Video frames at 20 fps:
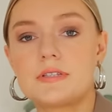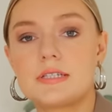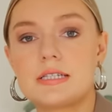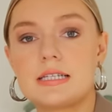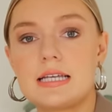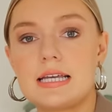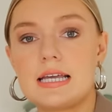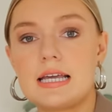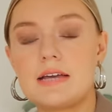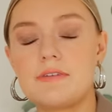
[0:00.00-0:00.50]

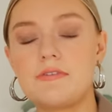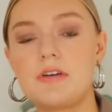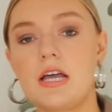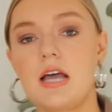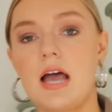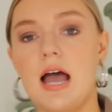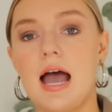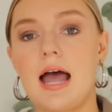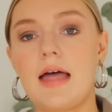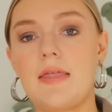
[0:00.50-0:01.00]
sleeve,
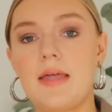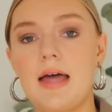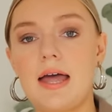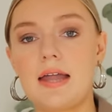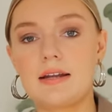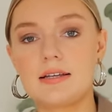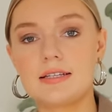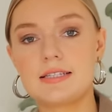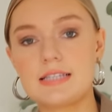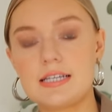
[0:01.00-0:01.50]
and
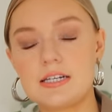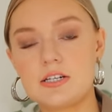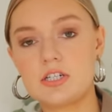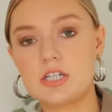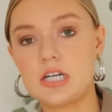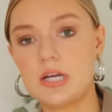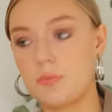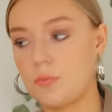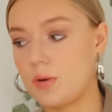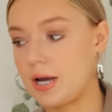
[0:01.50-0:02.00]
then
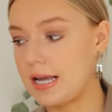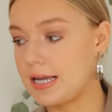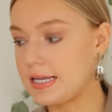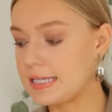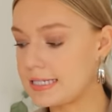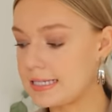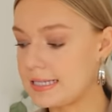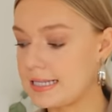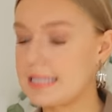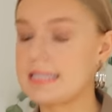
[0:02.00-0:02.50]
cinched in
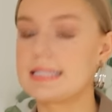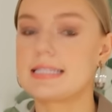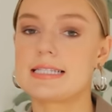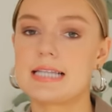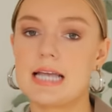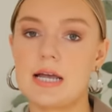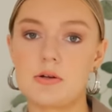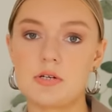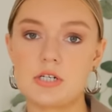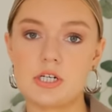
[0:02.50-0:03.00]
waist, and then
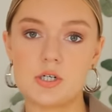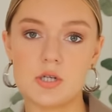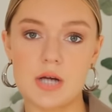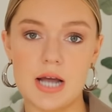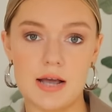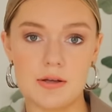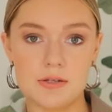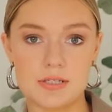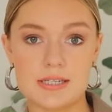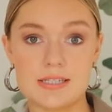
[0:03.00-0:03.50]
slouchy
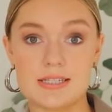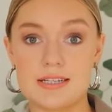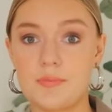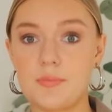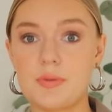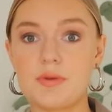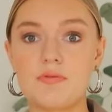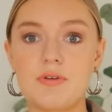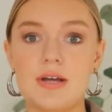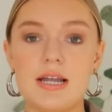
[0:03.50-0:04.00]
trousers
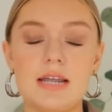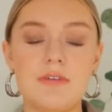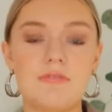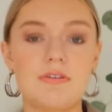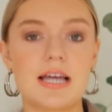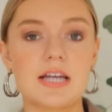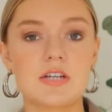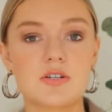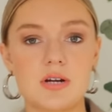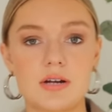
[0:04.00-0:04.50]
can be really
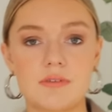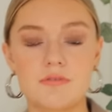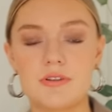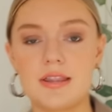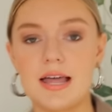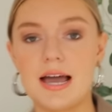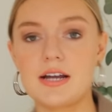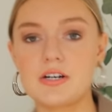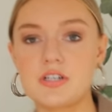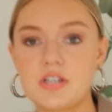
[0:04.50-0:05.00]
flattering for
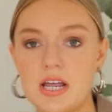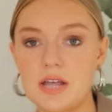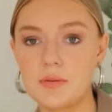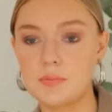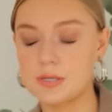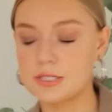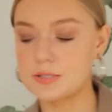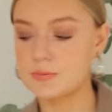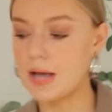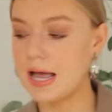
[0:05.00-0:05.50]
that
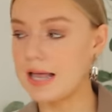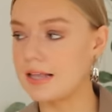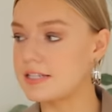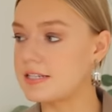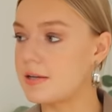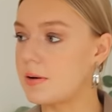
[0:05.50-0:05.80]
shape as well.